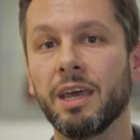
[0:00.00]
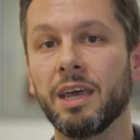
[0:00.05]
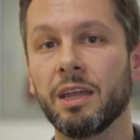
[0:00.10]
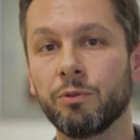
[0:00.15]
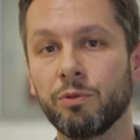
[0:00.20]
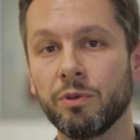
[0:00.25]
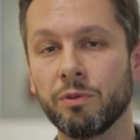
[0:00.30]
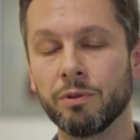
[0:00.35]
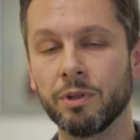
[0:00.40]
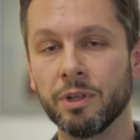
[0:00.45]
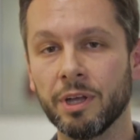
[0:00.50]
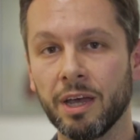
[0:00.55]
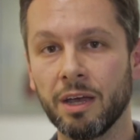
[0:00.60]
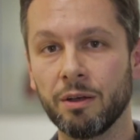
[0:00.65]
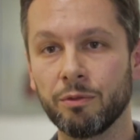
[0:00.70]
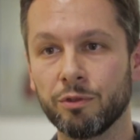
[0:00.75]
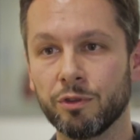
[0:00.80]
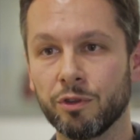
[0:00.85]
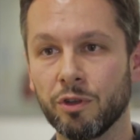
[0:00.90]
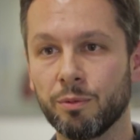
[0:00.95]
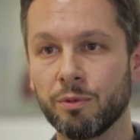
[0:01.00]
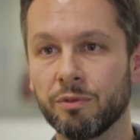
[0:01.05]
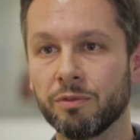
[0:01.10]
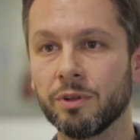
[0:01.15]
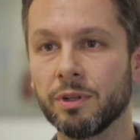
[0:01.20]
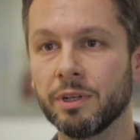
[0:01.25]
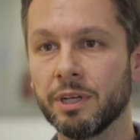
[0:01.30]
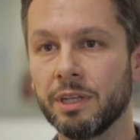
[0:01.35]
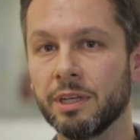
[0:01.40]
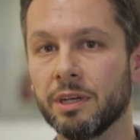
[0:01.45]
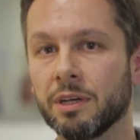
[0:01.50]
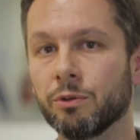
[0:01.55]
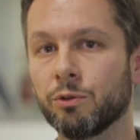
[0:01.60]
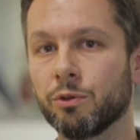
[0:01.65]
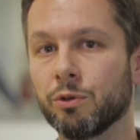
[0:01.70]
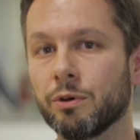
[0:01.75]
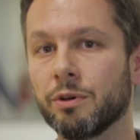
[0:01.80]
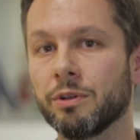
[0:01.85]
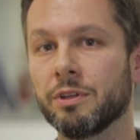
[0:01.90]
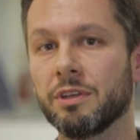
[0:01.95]
and we will have some of the leading
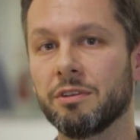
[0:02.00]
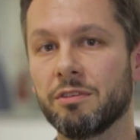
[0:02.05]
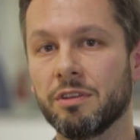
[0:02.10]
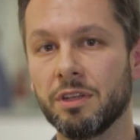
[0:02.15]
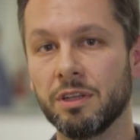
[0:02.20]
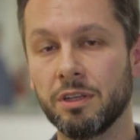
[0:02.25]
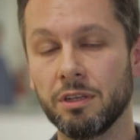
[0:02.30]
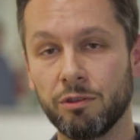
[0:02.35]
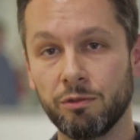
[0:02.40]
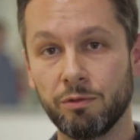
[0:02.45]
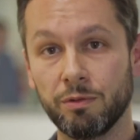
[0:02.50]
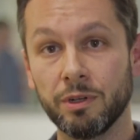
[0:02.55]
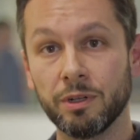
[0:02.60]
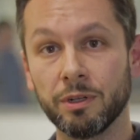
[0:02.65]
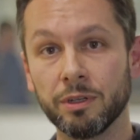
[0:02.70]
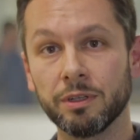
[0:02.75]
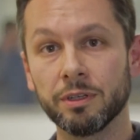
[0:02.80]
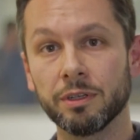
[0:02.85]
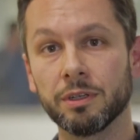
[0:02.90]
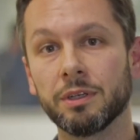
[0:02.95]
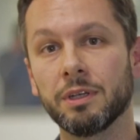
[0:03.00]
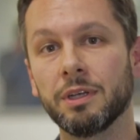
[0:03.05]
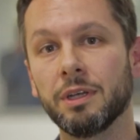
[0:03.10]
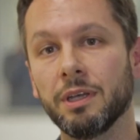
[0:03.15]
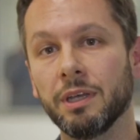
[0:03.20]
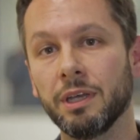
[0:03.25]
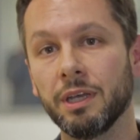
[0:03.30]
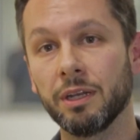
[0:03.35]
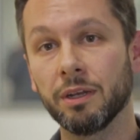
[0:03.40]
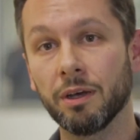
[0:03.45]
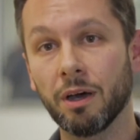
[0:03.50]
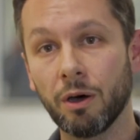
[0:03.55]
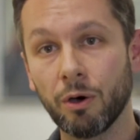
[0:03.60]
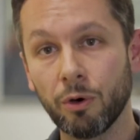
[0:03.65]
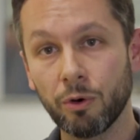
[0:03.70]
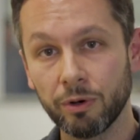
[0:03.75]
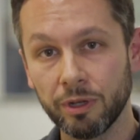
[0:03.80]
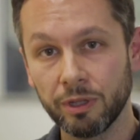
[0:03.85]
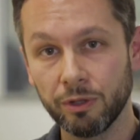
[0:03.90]
authorities in this field in our